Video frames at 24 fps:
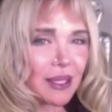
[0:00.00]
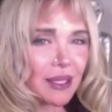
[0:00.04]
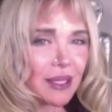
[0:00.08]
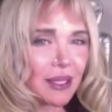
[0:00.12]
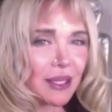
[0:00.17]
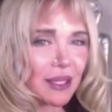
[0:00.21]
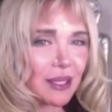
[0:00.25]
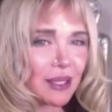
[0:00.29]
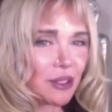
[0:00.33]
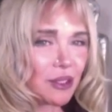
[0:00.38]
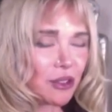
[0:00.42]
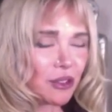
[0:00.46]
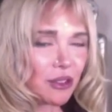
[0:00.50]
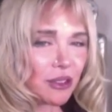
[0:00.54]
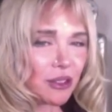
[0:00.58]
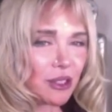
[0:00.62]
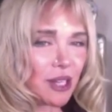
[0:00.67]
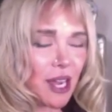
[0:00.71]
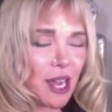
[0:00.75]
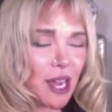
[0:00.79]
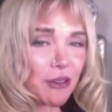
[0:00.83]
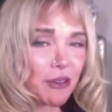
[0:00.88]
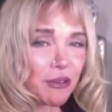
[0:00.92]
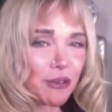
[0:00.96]
and you don't
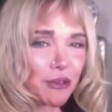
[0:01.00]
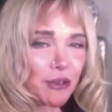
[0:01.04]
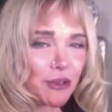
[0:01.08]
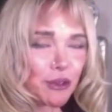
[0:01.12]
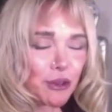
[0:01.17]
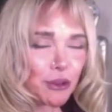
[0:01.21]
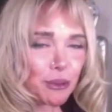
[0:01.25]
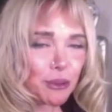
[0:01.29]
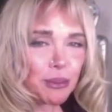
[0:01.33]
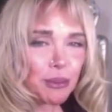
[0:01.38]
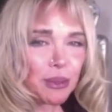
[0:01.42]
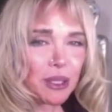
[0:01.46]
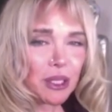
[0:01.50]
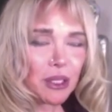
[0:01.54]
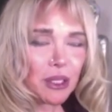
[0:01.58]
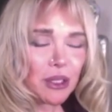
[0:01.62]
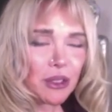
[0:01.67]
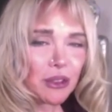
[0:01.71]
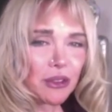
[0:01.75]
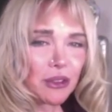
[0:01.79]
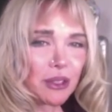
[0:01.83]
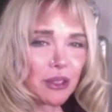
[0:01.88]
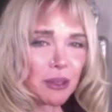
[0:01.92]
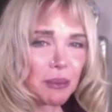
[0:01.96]
have to,
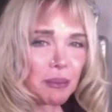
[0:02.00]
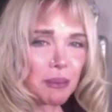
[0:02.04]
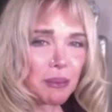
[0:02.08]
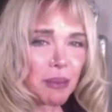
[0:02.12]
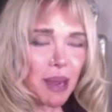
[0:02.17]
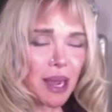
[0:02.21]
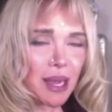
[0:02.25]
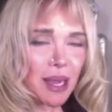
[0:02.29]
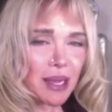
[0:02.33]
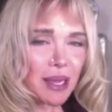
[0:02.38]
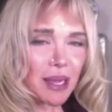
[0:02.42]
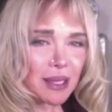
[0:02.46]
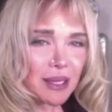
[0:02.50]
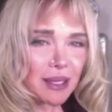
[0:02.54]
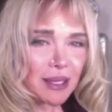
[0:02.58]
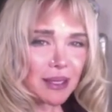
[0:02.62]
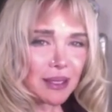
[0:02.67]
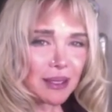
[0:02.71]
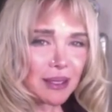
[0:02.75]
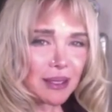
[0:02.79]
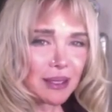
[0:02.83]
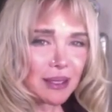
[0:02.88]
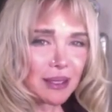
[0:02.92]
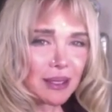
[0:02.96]
because the
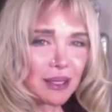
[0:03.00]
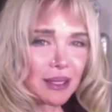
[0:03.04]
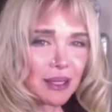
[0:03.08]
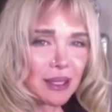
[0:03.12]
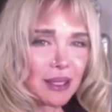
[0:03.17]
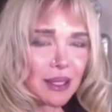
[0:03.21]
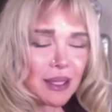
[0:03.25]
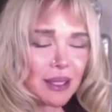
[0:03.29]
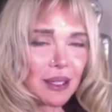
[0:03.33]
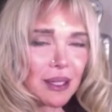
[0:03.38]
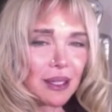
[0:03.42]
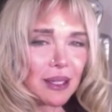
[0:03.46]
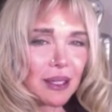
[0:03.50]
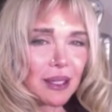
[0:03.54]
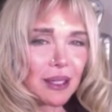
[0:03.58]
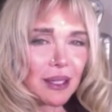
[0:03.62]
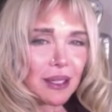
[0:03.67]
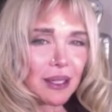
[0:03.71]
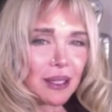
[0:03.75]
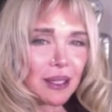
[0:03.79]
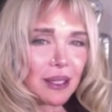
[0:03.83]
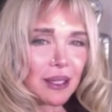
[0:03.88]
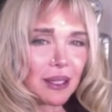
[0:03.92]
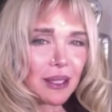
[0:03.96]
mind
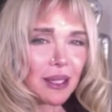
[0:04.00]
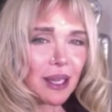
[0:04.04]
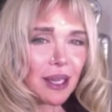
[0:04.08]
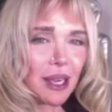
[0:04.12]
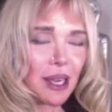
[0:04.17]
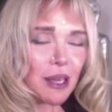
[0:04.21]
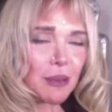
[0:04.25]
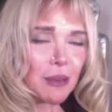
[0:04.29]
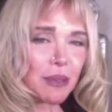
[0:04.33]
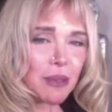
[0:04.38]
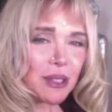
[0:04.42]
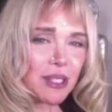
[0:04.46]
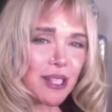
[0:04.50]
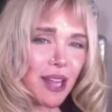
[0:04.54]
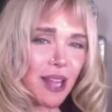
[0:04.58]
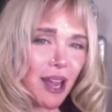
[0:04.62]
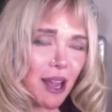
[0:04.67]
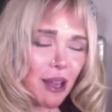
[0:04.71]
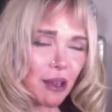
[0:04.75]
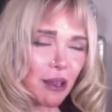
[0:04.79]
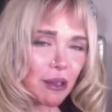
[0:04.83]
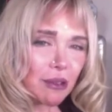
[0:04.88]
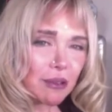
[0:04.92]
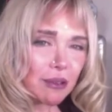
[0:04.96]
calms
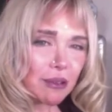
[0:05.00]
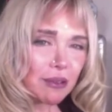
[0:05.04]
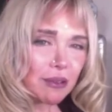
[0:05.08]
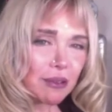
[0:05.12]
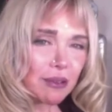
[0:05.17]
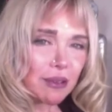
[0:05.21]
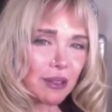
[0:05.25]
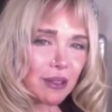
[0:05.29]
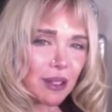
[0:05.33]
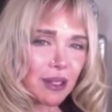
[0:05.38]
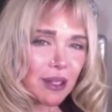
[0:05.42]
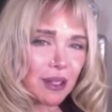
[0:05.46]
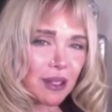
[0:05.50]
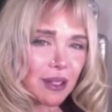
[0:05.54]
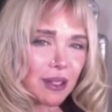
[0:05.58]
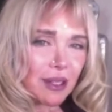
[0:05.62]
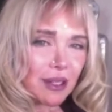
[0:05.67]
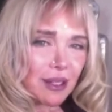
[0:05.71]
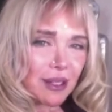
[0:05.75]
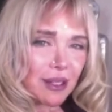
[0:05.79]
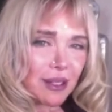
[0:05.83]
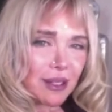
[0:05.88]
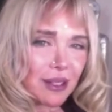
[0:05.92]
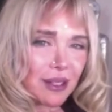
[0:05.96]
down
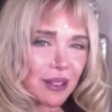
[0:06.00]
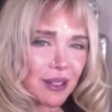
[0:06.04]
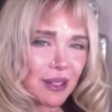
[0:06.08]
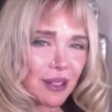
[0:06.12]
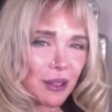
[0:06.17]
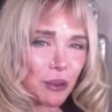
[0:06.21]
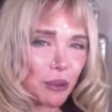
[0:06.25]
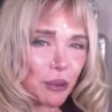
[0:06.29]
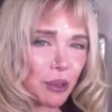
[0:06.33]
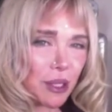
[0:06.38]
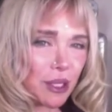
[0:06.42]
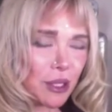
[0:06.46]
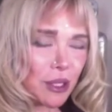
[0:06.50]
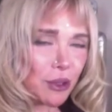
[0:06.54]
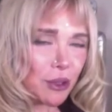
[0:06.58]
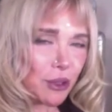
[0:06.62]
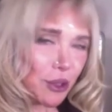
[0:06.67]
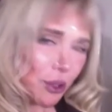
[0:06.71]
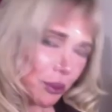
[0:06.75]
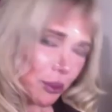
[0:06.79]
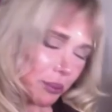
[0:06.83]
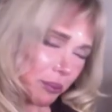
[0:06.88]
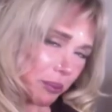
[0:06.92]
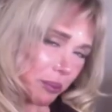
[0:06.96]
when you
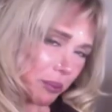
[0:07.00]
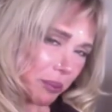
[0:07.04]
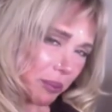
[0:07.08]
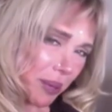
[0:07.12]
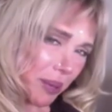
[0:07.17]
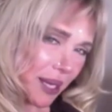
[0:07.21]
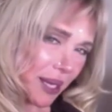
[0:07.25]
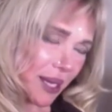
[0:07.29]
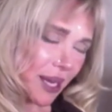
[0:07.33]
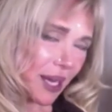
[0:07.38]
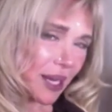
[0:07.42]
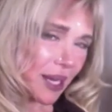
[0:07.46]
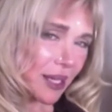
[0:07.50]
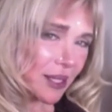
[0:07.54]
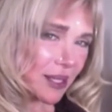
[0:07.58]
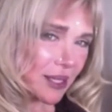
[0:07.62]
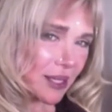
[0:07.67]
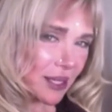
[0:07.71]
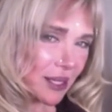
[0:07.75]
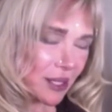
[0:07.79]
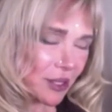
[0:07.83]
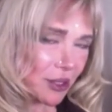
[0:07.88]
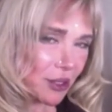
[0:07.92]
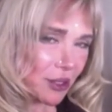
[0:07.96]
don't pay
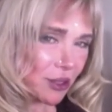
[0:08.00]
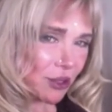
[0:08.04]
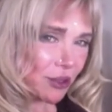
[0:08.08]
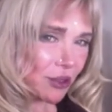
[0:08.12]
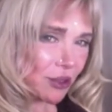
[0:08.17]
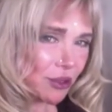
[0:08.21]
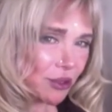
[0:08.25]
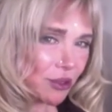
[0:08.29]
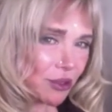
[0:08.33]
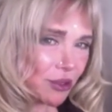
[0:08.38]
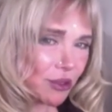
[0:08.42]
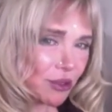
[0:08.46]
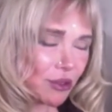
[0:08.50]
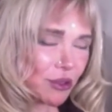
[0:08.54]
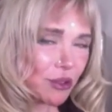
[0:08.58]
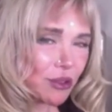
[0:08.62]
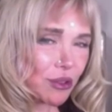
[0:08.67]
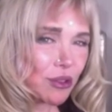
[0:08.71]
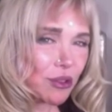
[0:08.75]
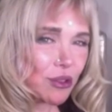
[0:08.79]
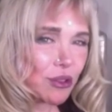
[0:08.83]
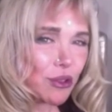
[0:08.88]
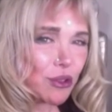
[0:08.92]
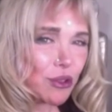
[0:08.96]
attention
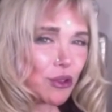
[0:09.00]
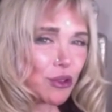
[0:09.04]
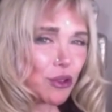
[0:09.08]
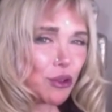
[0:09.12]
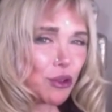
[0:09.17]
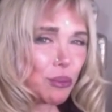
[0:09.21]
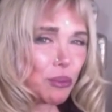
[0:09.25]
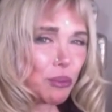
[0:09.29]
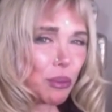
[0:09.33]
to